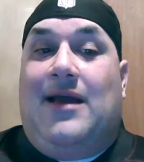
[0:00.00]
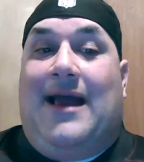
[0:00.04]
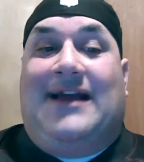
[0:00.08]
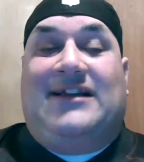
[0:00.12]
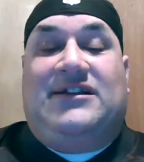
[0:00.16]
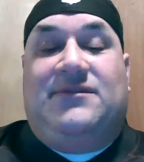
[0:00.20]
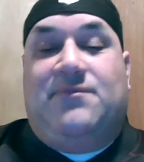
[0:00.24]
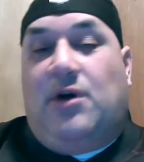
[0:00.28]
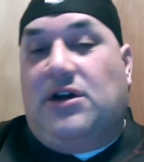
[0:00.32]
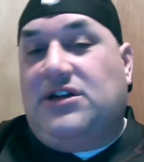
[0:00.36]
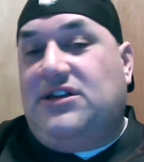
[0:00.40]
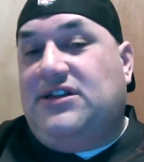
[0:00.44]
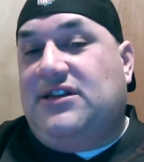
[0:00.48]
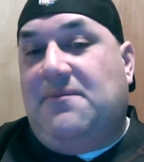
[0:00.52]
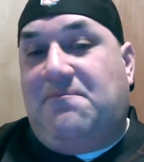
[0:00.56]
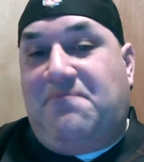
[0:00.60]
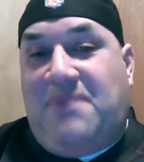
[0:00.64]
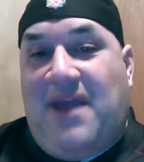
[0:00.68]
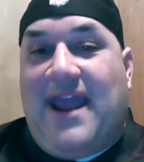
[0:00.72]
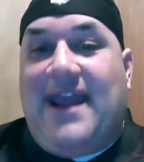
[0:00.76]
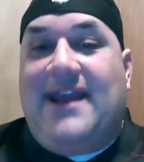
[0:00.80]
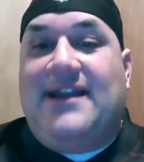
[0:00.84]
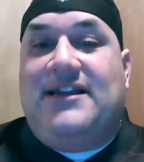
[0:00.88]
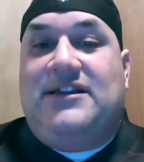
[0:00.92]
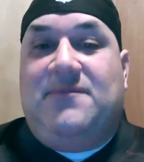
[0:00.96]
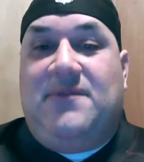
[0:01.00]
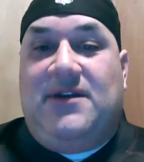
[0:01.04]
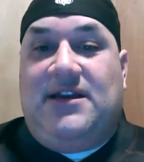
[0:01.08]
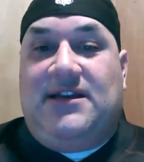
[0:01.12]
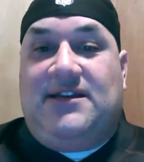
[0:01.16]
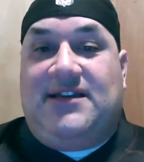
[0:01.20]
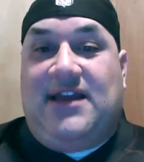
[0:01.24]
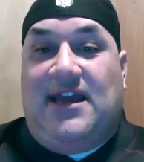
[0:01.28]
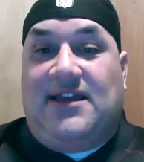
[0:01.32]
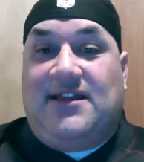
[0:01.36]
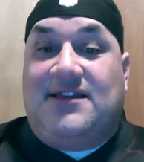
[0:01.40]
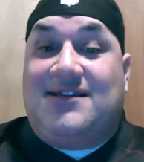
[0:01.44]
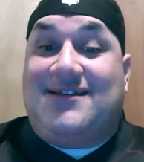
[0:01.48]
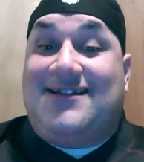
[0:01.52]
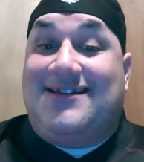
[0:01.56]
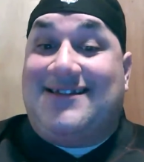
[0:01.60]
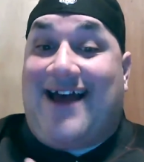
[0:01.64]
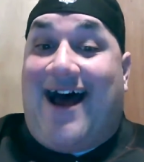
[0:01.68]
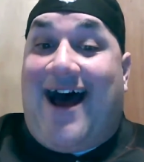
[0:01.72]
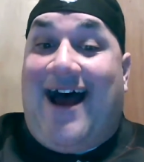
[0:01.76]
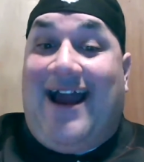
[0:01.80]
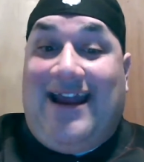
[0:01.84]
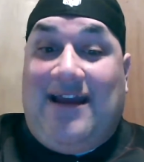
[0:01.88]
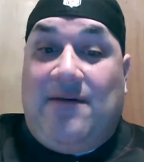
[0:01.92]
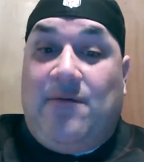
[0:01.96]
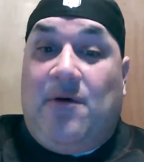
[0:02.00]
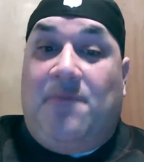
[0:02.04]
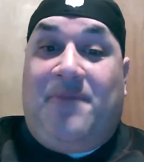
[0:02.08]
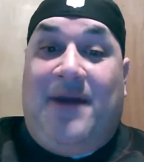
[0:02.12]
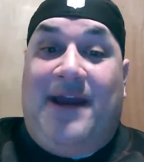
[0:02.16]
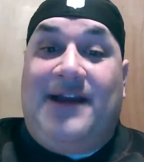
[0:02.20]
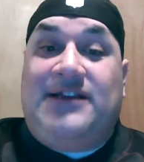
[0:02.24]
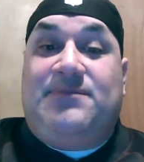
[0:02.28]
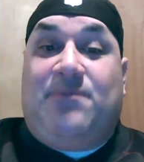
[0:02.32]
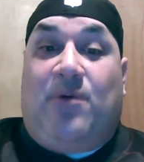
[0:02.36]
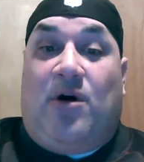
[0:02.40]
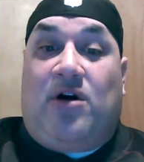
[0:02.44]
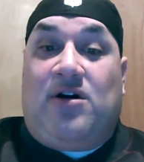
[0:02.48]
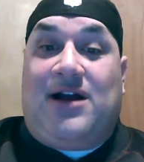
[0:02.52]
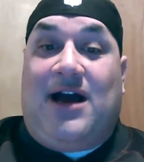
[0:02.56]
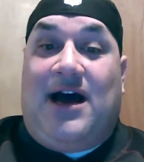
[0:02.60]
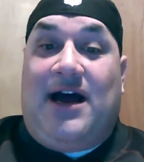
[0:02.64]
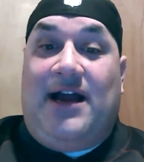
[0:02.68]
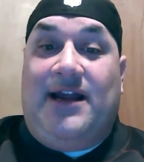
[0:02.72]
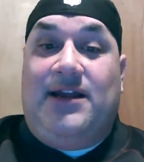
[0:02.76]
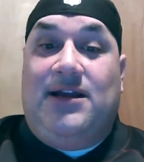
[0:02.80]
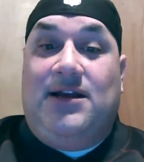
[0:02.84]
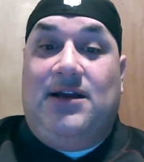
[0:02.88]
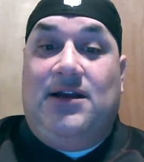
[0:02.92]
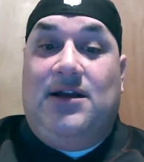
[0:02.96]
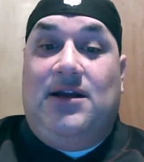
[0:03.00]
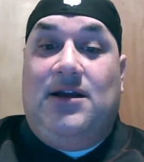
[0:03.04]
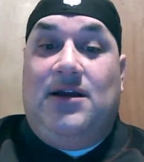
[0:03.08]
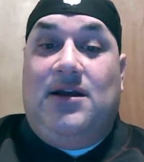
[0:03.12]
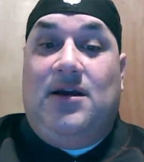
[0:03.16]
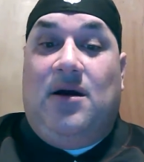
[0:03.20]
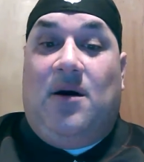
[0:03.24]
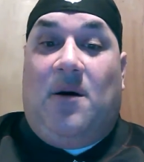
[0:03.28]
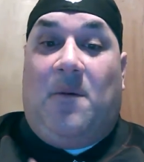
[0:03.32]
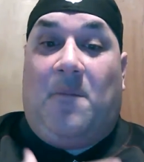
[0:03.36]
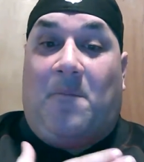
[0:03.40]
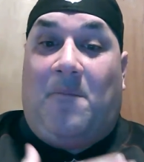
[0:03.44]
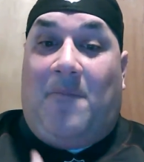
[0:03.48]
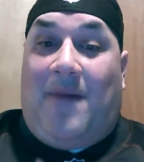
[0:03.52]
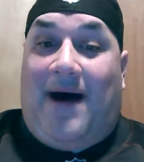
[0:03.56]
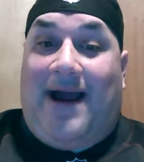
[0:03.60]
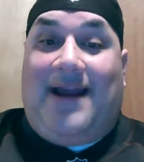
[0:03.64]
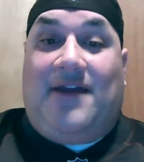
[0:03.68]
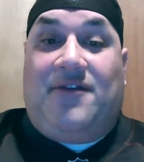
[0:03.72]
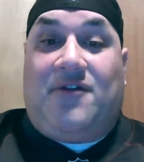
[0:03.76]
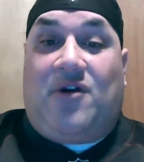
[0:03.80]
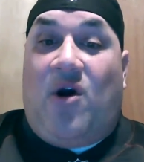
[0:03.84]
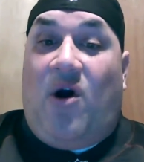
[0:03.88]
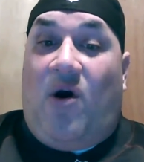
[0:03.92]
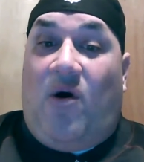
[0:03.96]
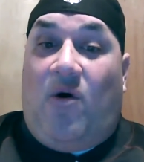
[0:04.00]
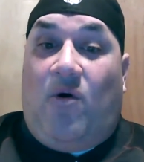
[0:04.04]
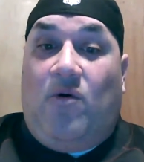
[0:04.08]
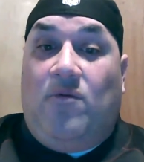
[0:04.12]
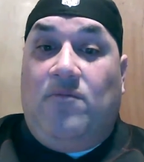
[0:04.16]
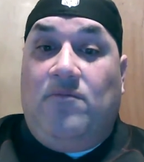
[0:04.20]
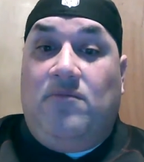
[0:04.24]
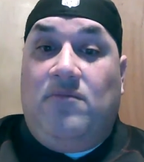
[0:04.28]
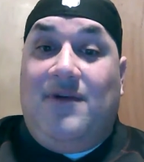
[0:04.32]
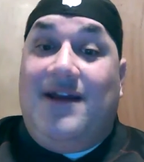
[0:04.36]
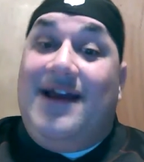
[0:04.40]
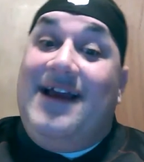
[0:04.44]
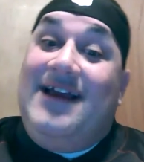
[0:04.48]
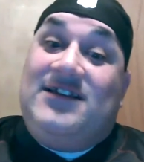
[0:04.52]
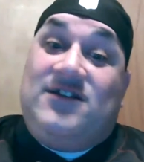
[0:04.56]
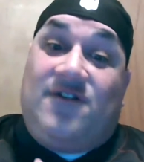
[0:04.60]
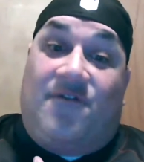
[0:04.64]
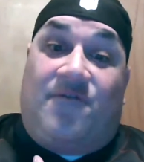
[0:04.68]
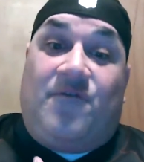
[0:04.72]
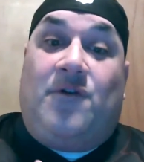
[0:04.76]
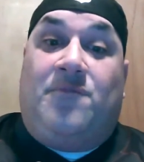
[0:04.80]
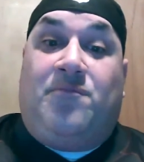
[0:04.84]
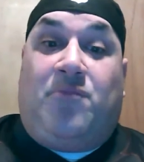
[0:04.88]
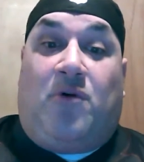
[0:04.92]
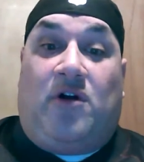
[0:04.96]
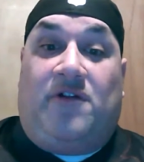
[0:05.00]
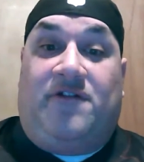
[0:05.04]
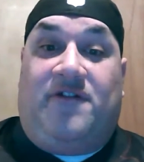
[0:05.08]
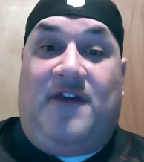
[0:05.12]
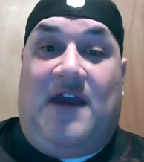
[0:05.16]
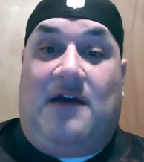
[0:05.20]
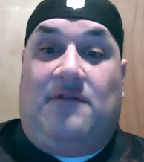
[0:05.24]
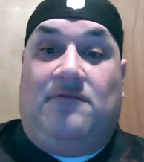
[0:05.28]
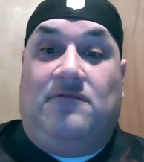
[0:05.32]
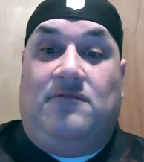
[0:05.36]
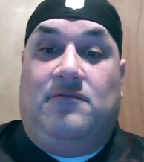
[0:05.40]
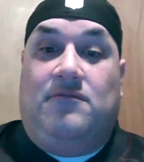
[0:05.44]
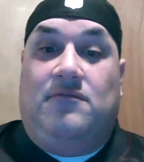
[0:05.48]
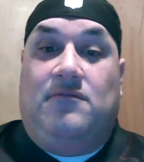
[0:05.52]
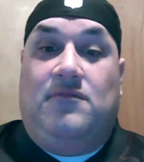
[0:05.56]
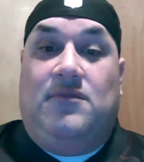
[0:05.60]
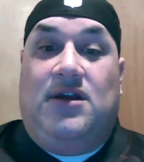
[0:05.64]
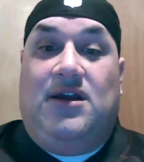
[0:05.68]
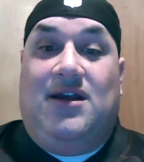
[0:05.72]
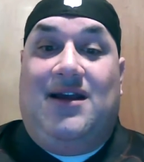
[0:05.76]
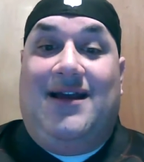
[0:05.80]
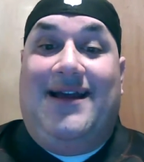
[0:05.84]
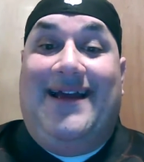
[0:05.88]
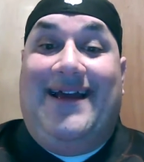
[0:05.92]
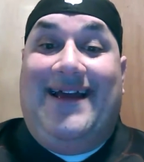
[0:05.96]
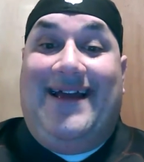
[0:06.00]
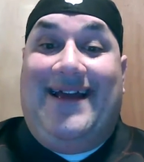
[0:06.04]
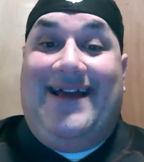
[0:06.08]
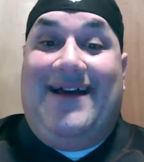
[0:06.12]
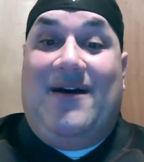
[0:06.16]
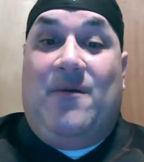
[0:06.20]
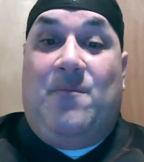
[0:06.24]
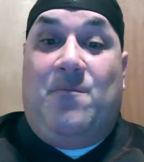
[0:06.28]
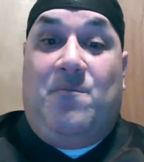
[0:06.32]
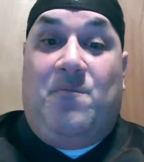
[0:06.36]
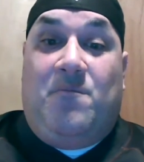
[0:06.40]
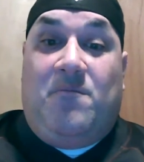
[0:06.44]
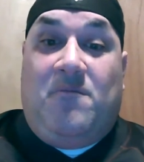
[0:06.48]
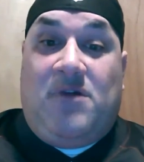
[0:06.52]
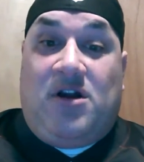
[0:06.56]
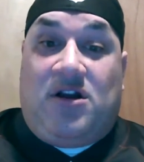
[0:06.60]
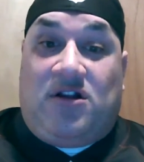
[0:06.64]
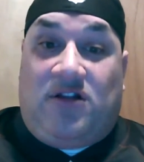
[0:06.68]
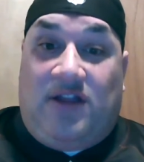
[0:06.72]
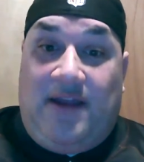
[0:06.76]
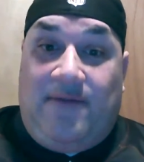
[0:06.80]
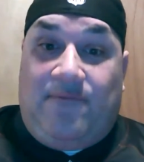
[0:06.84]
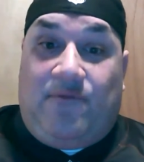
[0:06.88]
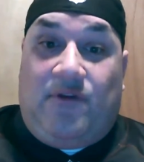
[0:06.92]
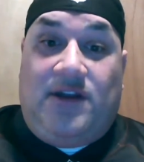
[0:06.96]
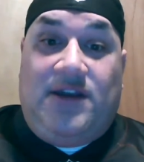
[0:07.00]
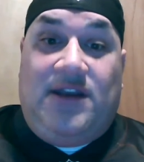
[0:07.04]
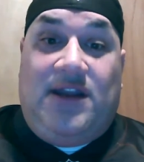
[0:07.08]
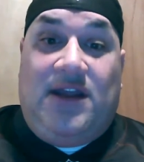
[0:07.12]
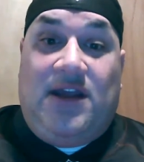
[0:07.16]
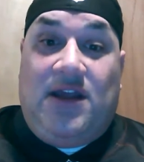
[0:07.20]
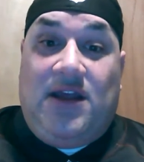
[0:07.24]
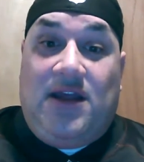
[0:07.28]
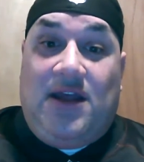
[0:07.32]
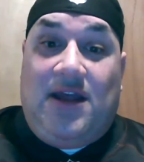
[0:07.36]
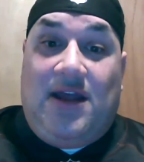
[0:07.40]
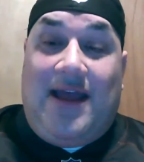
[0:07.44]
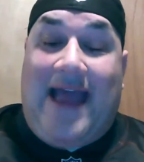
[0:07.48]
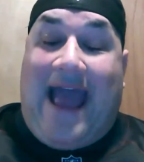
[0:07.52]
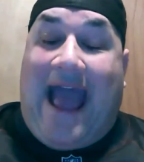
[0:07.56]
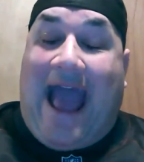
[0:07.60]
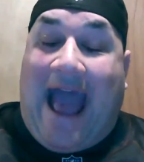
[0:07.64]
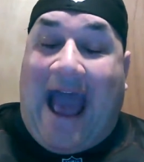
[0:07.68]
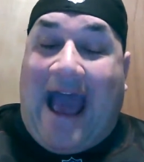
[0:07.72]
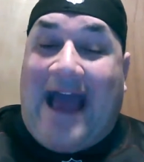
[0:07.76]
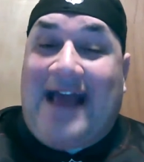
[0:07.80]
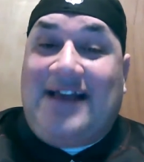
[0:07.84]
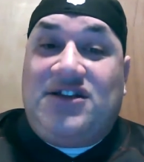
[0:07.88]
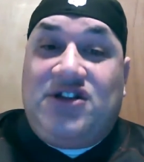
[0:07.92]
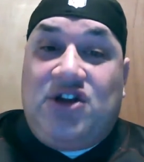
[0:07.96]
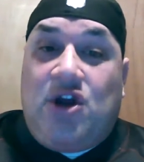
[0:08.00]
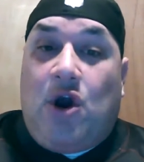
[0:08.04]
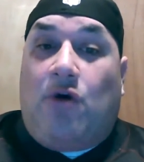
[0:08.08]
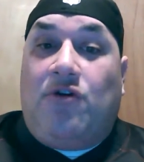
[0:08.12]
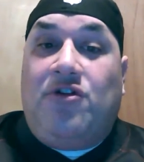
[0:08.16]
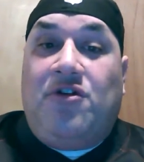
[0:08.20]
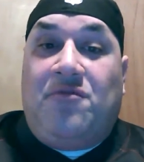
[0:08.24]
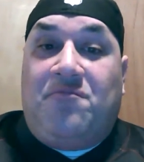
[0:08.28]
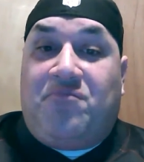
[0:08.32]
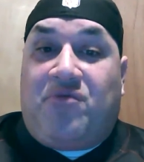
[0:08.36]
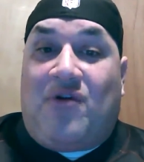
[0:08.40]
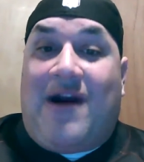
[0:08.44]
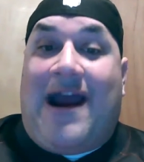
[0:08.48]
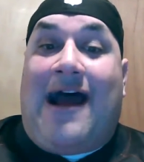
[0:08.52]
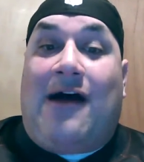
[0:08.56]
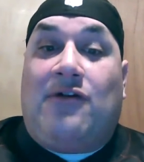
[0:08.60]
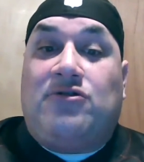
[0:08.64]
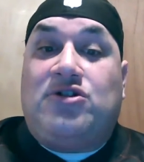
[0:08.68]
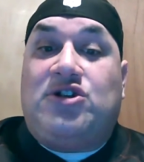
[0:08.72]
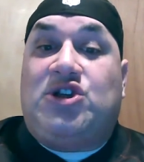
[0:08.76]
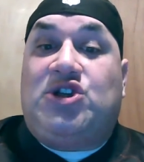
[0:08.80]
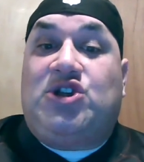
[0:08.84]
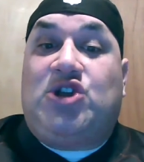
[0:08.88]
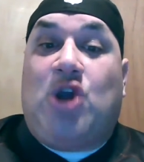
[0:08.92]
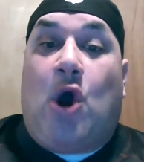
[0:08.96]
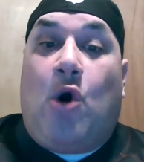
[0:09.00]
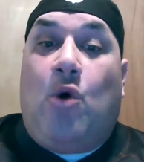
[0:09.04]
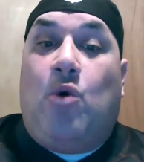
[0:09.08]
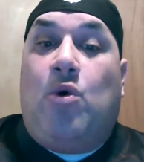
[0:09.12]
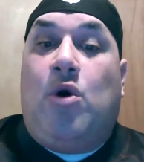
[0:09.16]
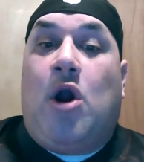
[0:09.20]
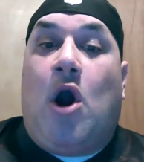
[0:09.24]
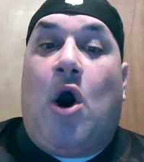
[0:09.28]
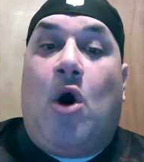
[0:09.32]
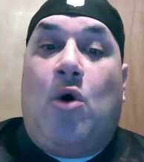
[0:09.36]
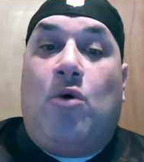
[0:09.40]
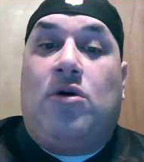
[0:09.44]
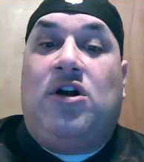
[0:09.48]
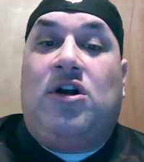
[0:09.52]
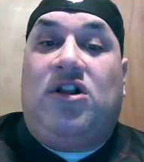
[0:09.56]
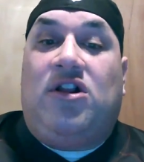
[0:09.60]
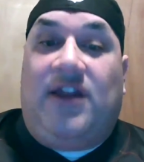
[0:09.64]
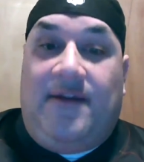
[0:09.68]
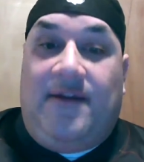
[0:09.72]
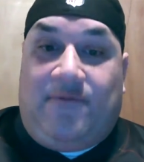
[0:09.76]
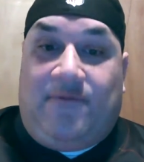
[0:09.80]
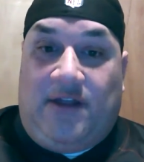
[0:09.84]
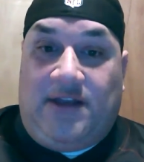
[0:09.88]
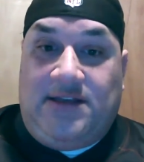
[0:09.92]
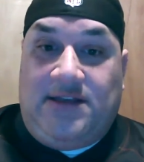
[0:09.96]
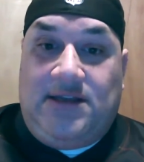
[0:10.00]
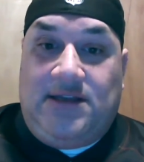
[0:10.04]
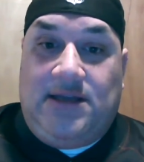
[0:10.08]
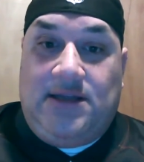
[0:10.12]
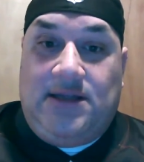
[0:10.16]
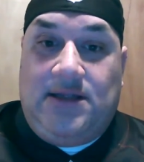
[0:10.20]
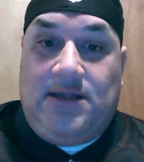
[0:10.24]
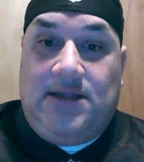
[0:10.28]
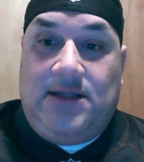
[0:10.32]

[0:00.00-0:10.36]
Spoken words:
As much as it pains me to say this, because I am a baseball guy, my other home is a football town. Cleveland, as go the Browns, so go Cleveland.